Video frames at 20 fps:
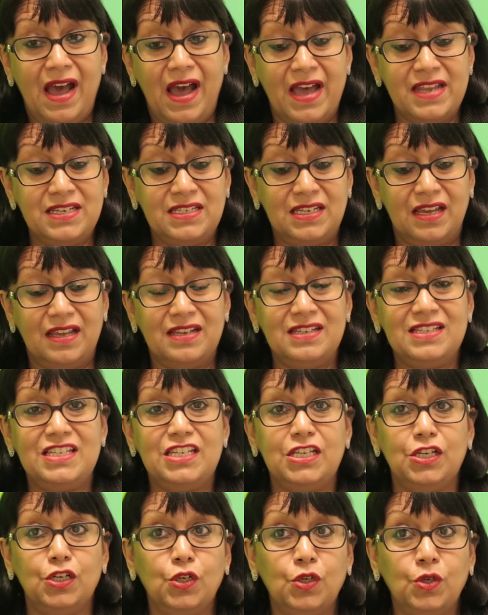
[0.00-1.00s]
And
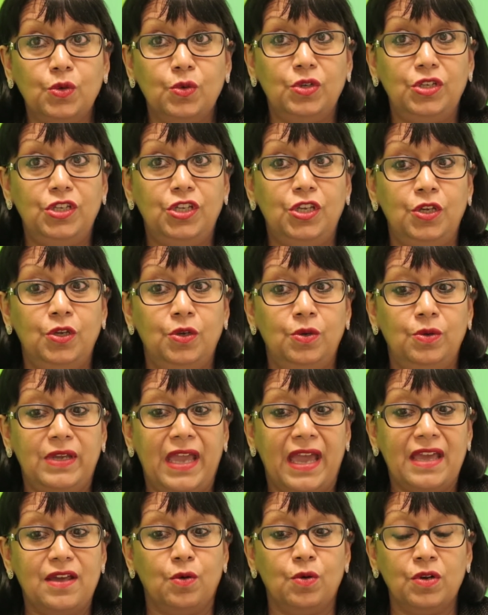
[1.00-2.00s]
until you
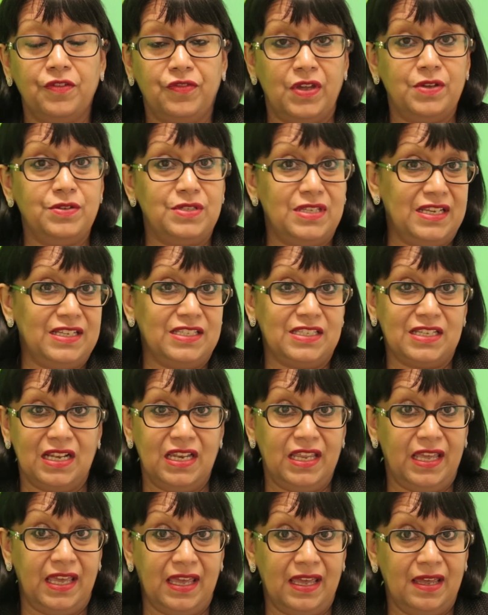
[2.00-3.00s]
get all of those things
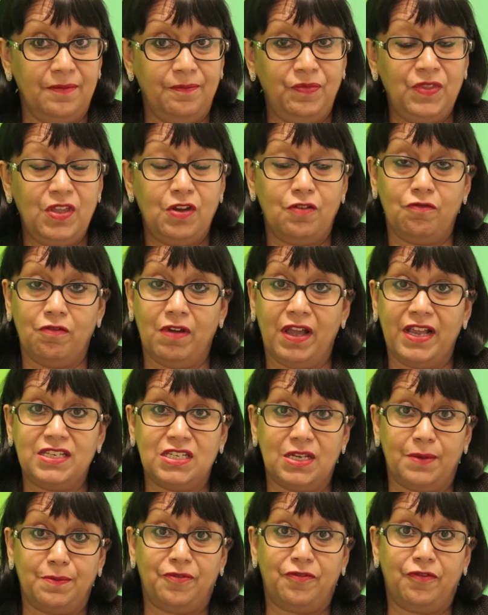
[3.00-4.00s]
clear
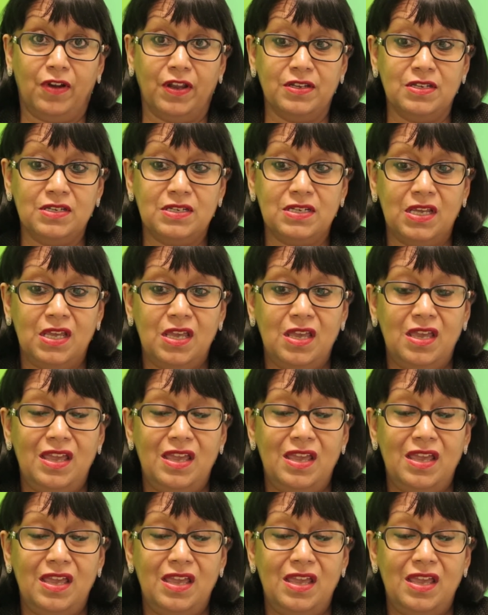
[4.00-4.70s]
right up front,